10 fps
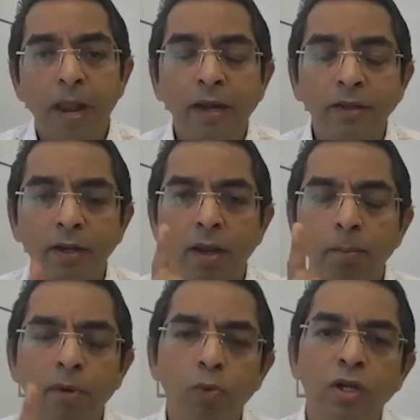and the
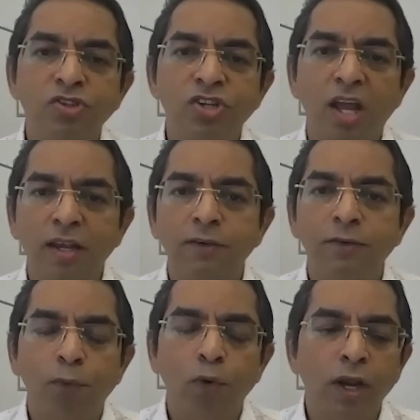number one
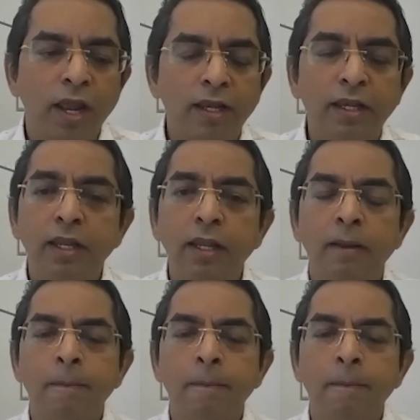challenge for any